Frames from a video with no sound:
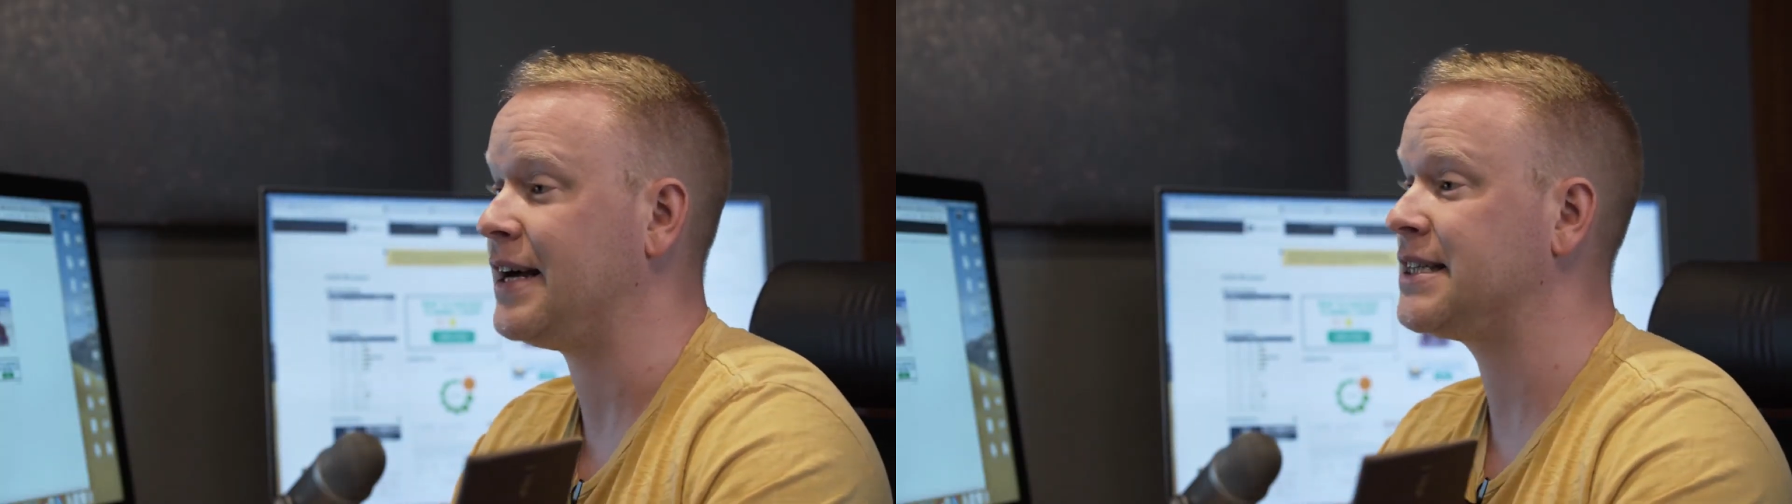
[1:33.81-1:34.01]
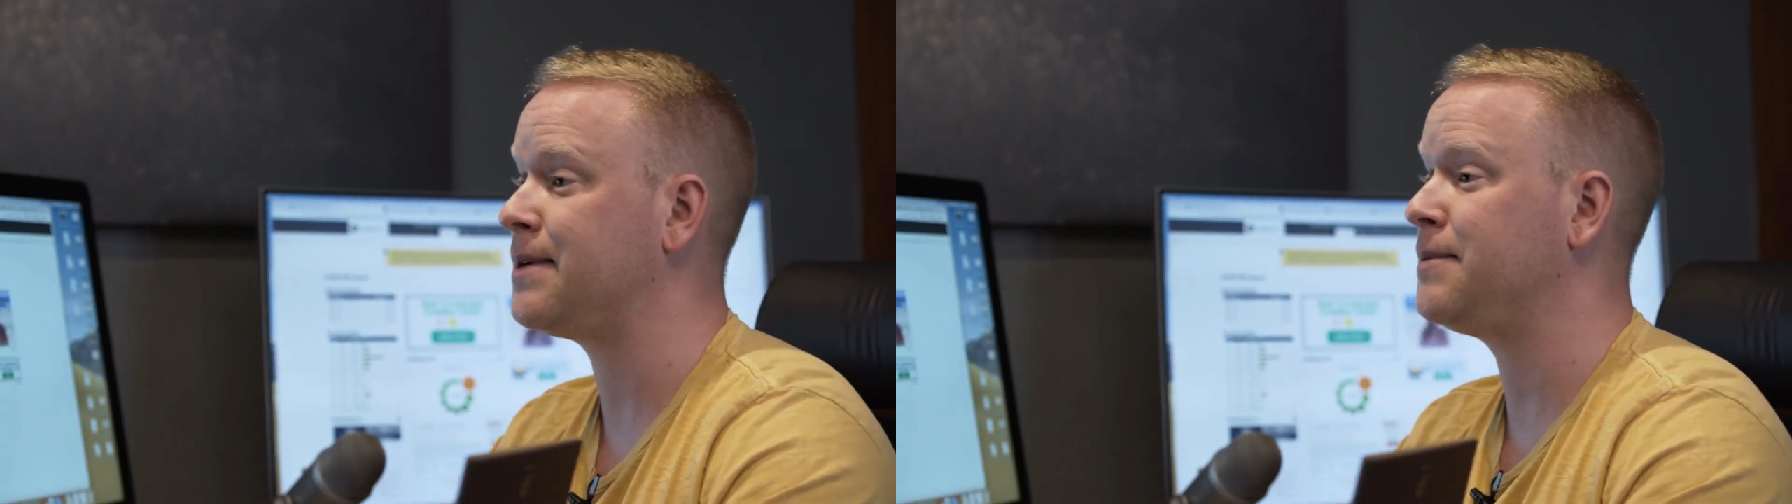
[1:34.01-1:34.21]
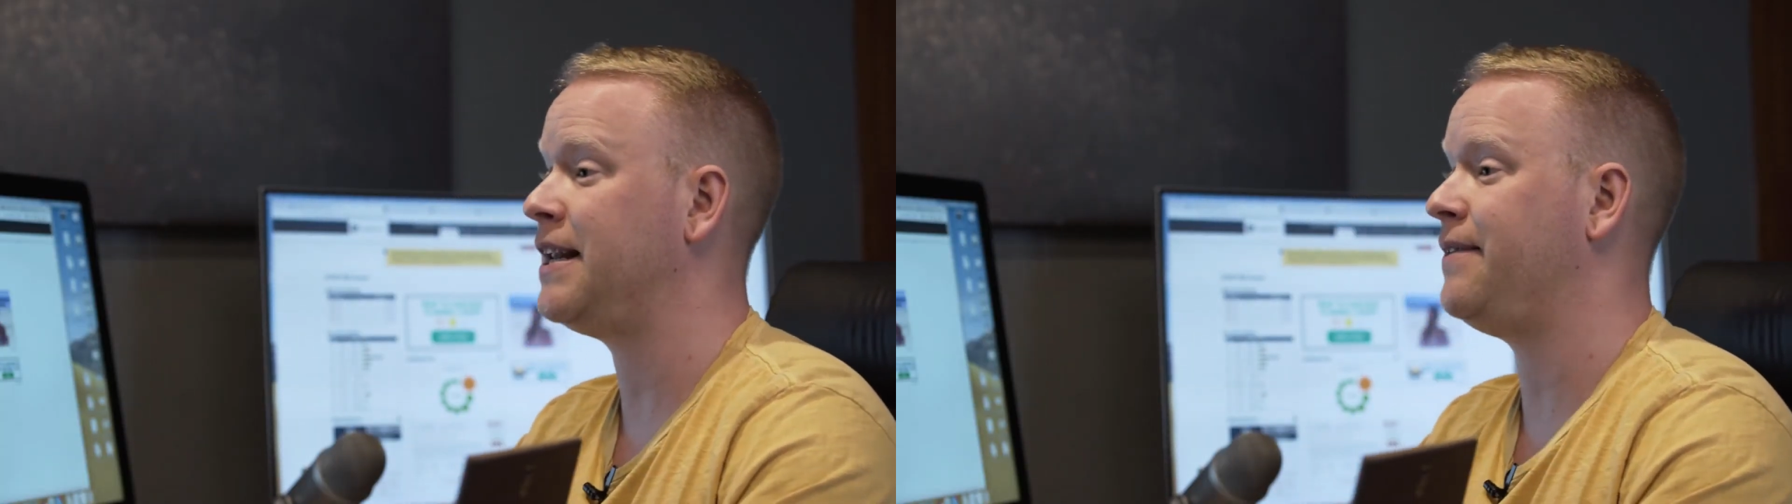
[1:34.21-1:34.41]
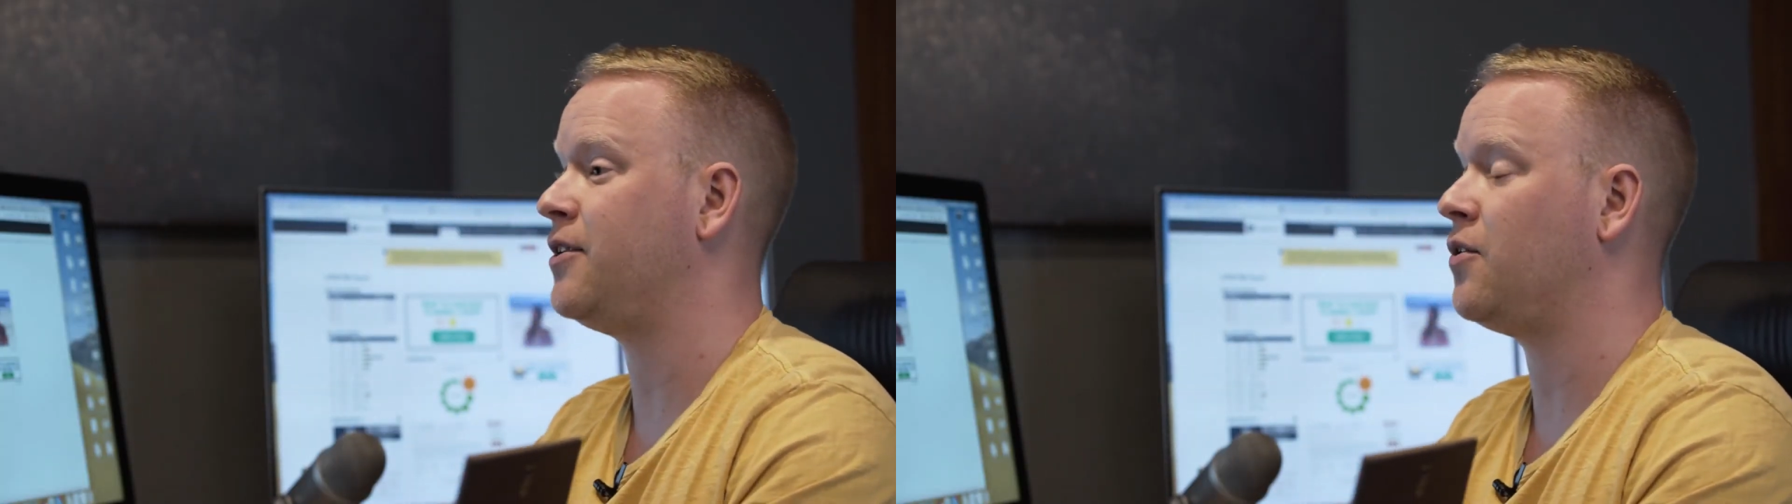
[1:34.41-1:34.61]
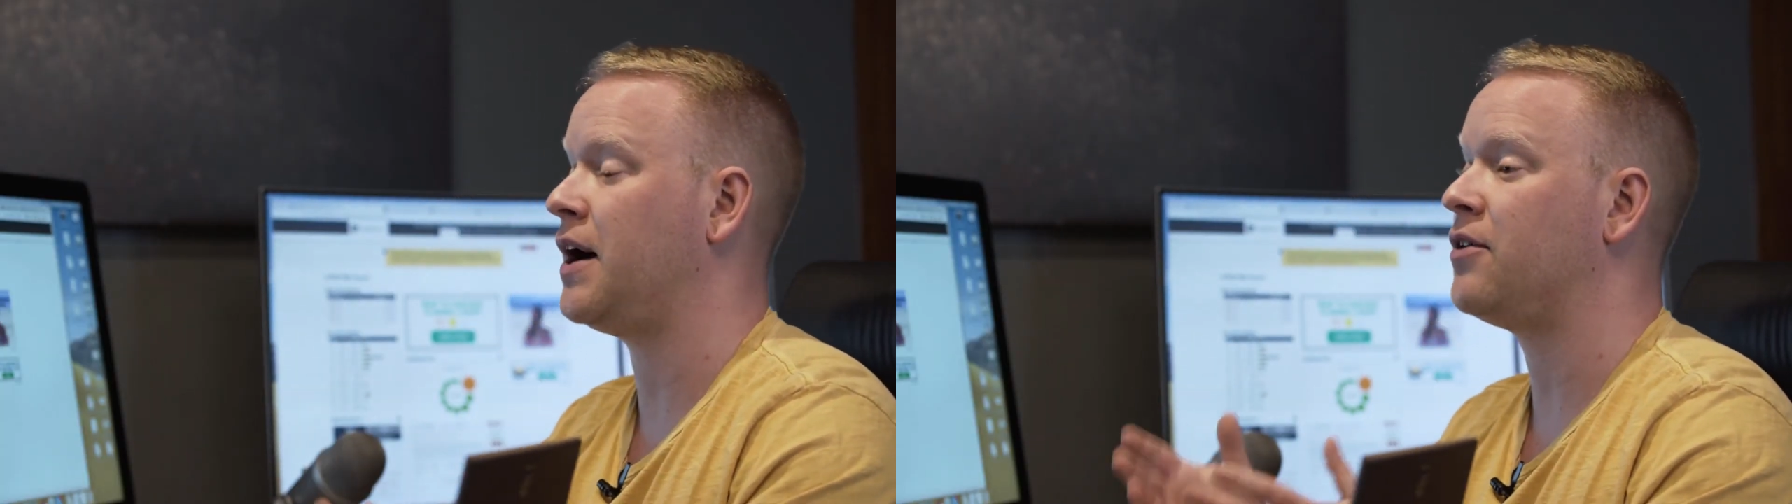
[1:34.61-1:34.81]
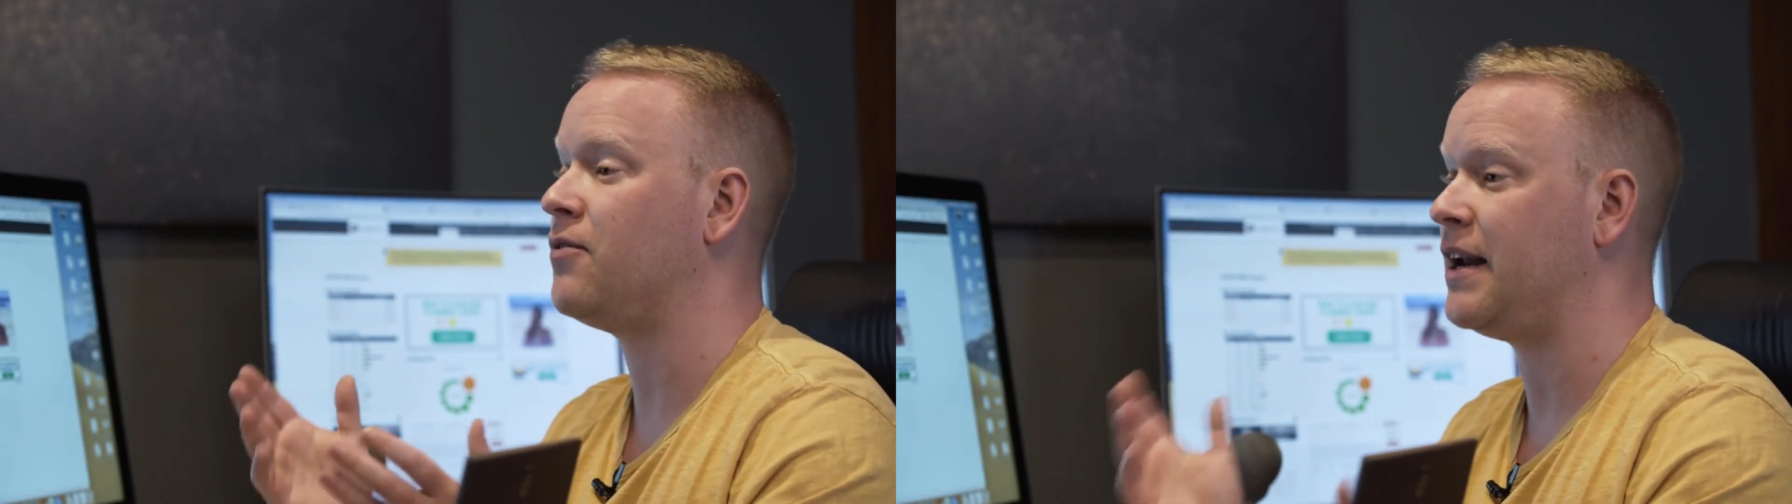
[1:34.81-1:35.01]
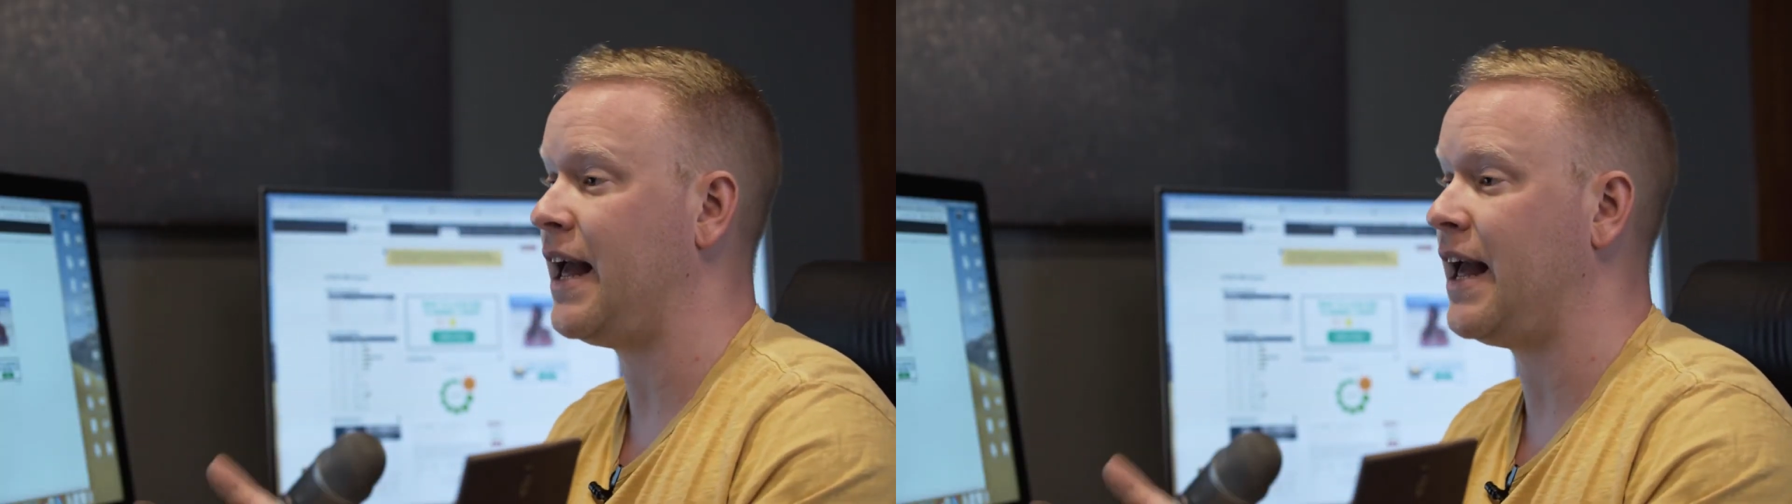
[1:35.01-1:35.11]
Some didn't even know how to run